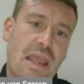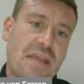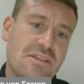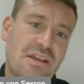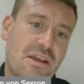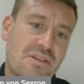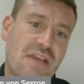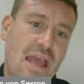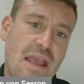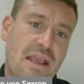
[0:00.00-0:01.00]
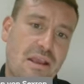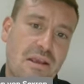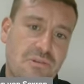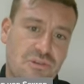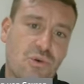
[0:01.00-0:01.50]
It is
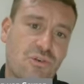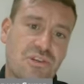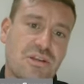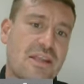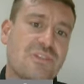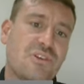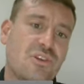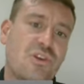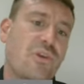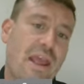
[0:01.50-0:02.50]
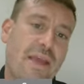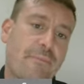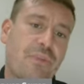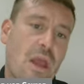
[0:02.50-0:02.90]
a Georgian Legion unit